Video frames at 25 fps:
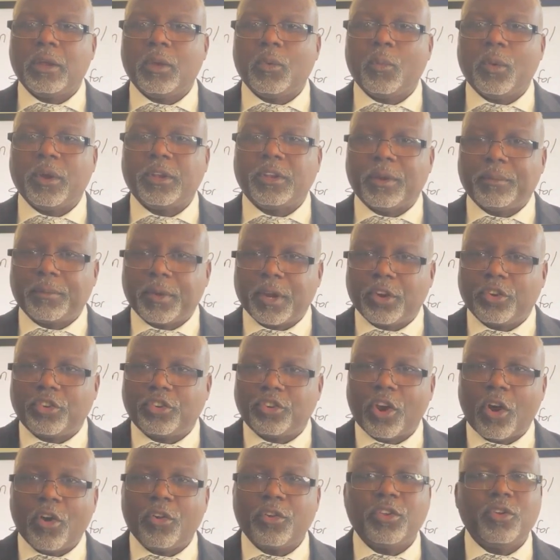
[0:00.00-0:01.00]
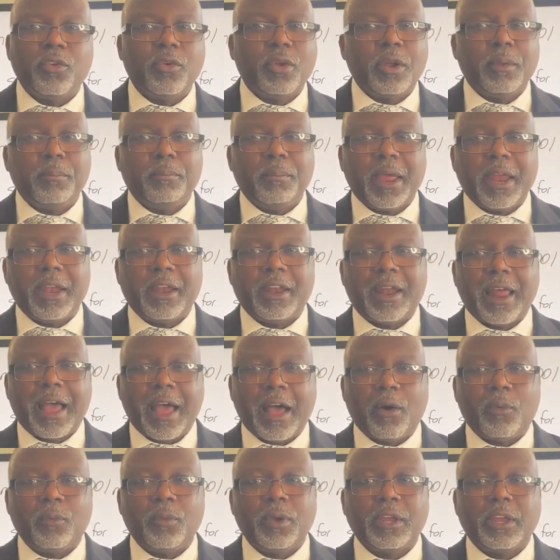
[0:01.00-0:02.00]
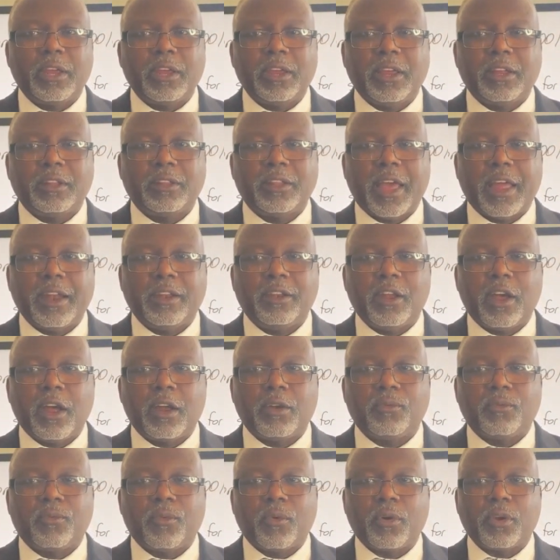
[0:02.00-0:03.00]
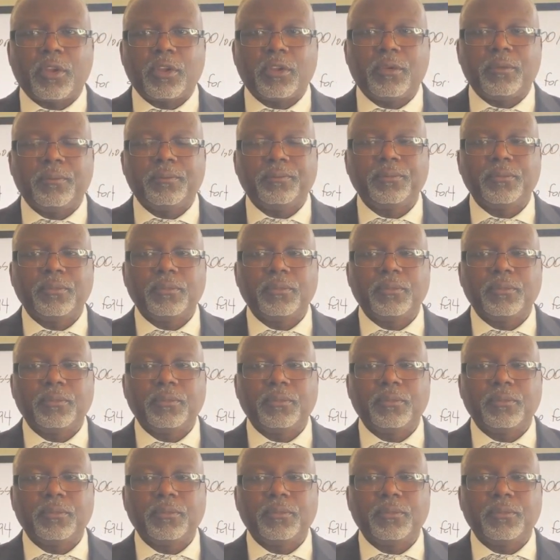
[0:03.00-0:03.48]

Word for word: which I'm going to show you in a minute how we can get that done for you,